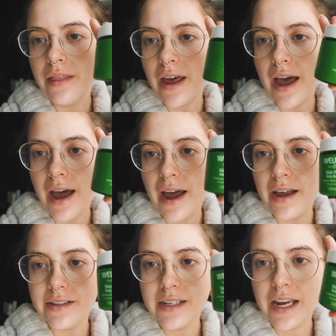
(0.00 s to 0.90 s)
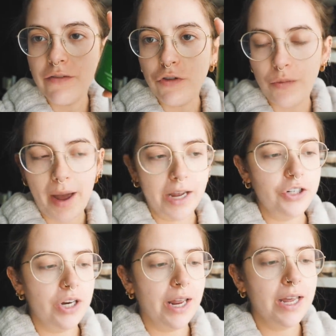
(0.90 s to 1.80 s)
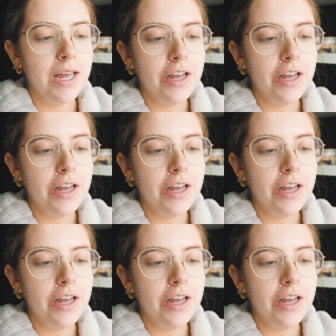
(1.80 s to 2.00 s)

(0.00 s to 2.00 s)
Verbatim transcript: their skin food packaging